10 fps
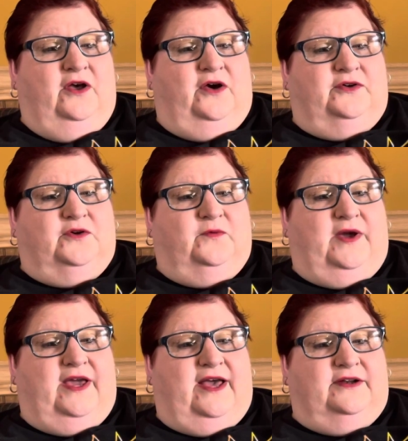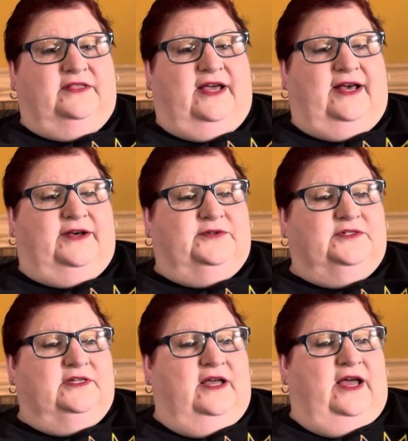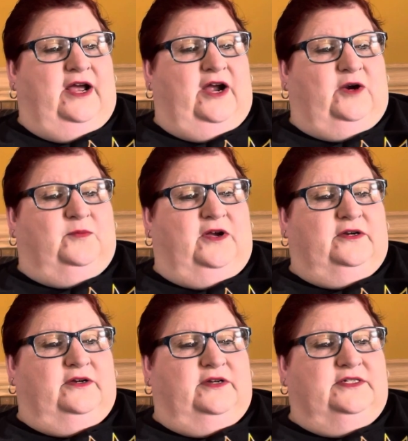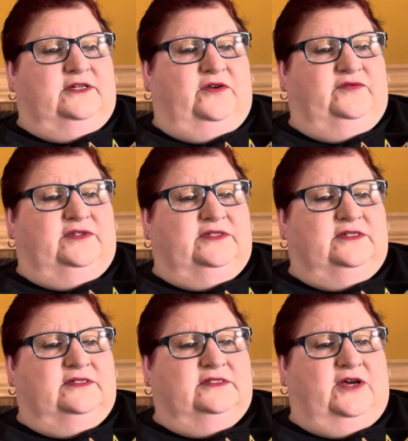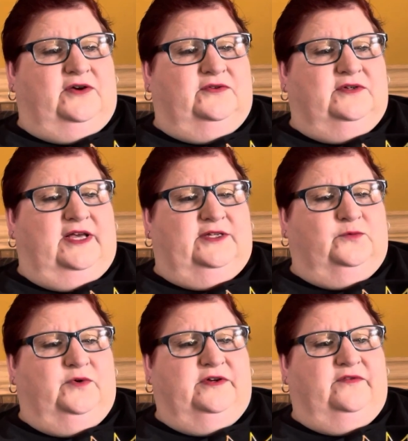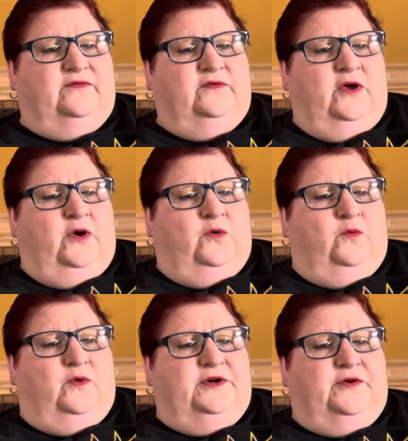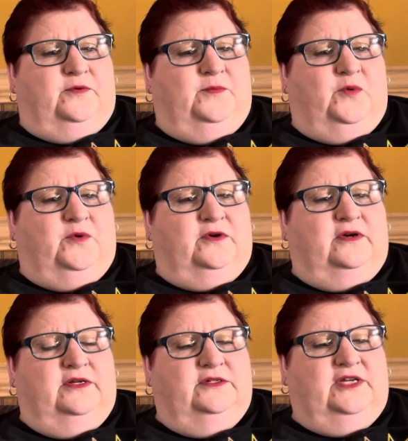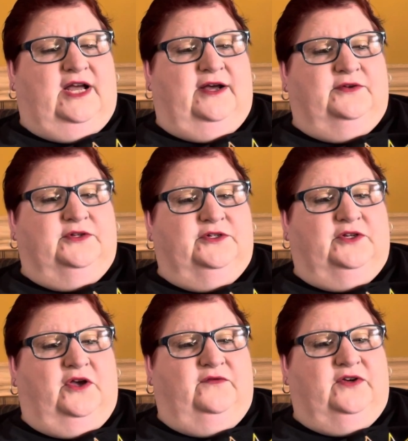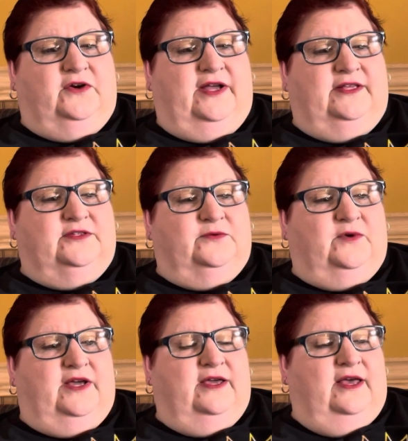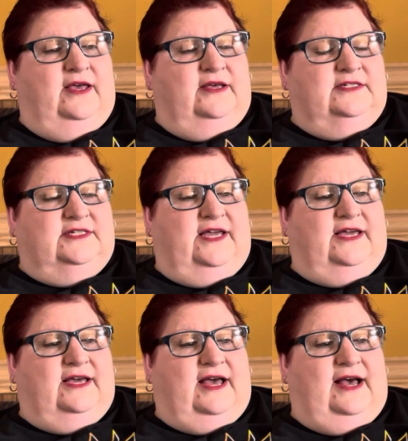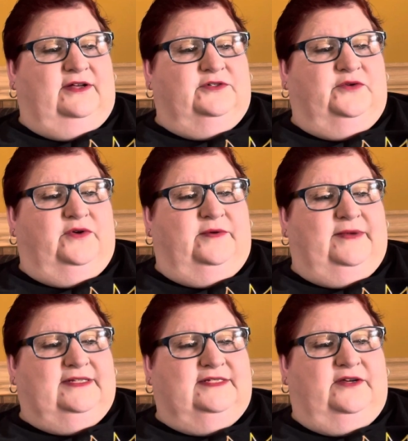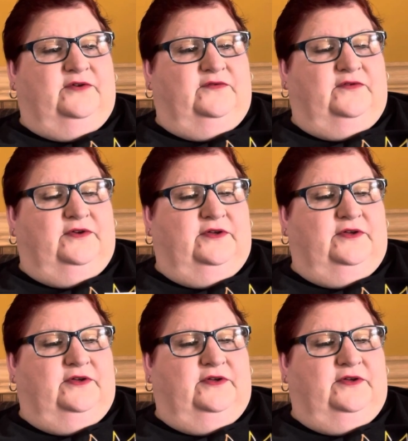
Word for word: on our way out of the house, our progress often stalled as one of one or more child shoved our hands away, saying, I'll do it myself.